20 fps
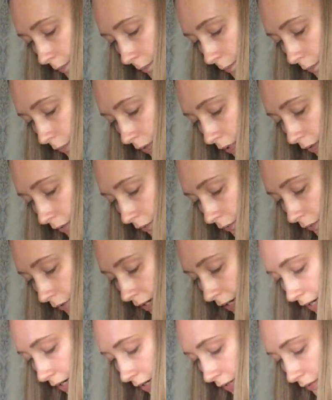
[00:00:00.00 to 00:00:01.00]
Bring it
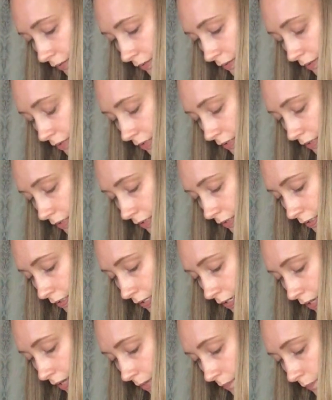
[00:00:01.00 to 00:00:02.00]
round.
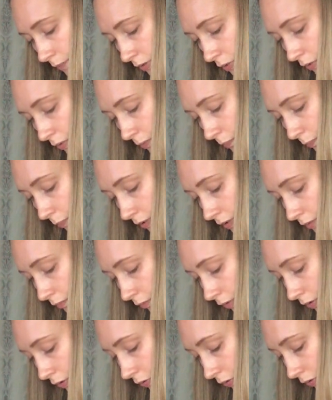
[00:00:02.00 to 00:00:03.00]
I mean, you can pretty much